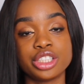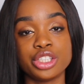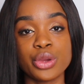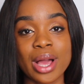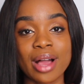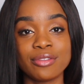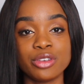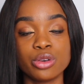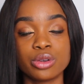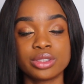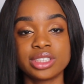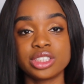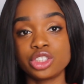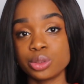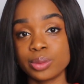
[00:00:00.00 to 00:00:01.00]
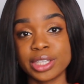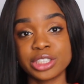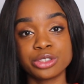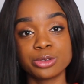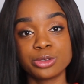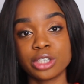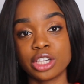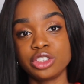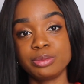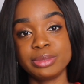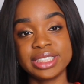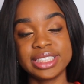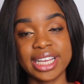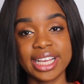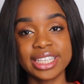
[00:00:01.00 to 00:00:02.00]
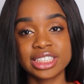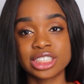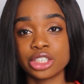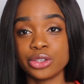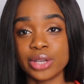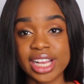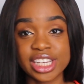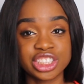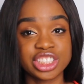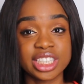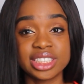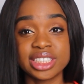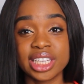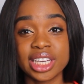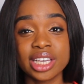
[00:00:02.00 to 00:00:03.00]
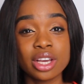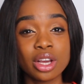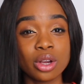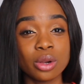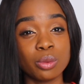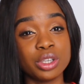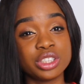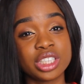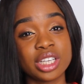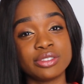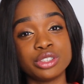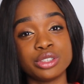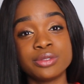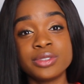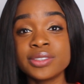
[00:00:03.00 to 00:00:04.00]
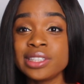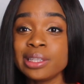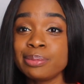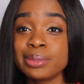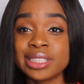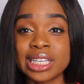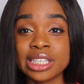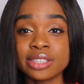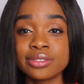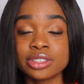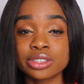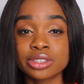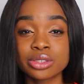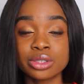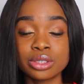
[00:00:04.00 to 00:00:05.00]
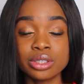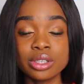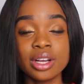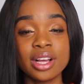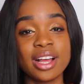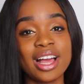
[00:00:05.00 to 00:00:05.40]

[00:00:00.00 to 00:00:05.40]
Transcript: You have your Situational Judgement Test, so your SJT, which gives you 50% of your score,